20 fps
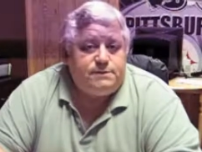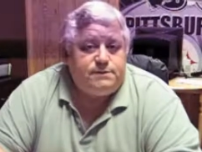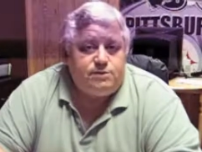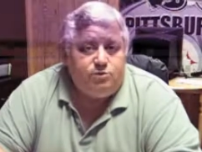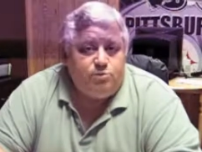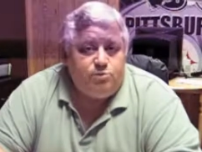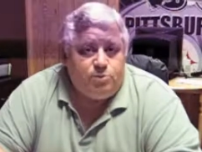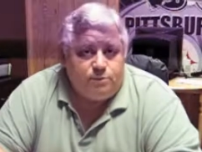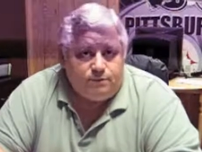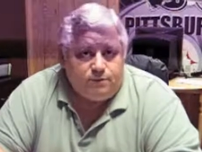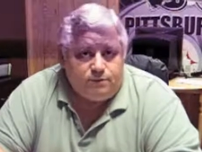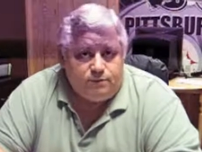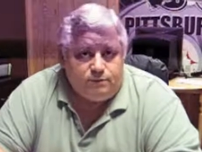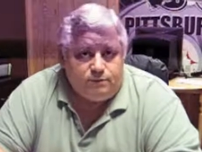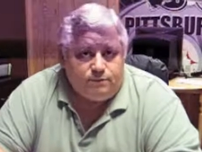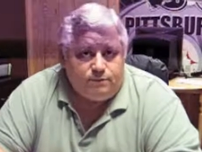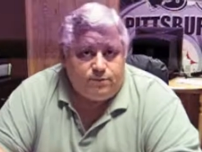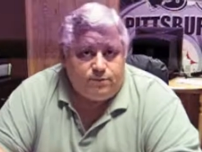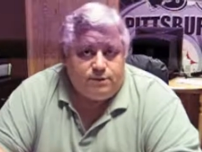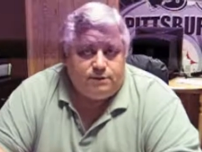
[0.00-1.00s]
you
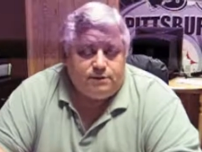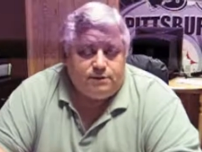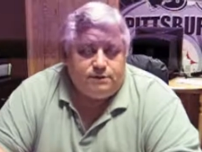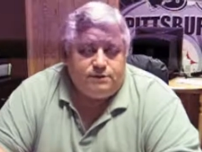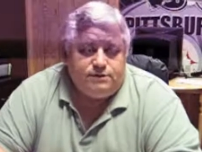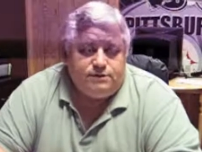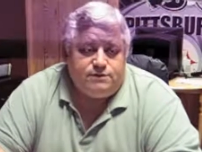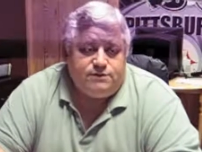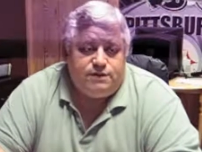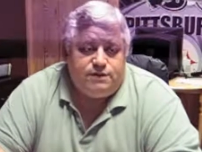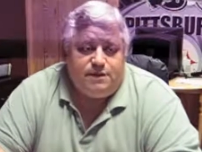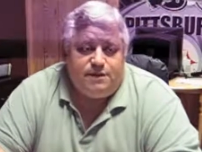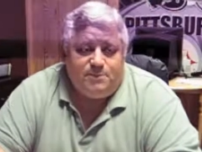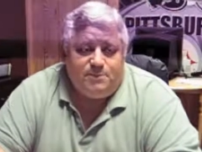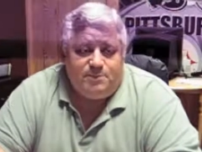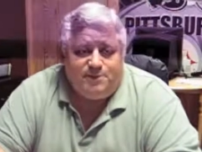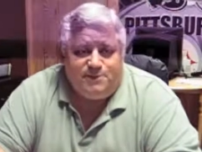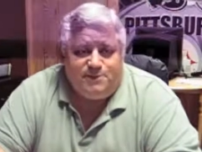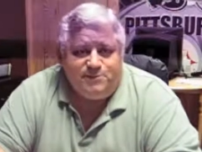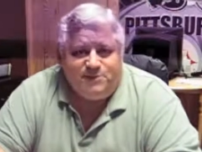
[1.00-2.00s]
believe because you
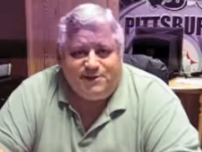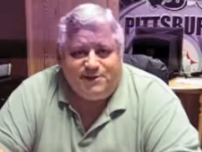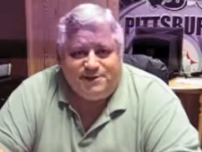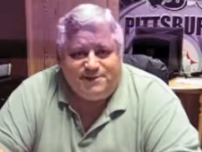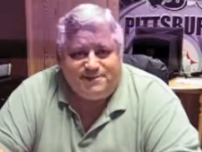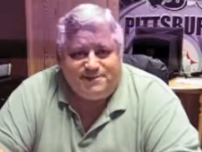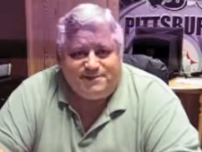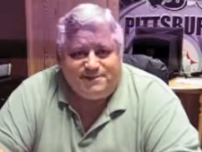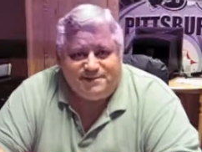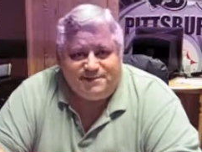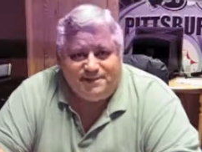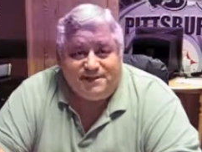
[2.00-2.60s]
copied and pasted it.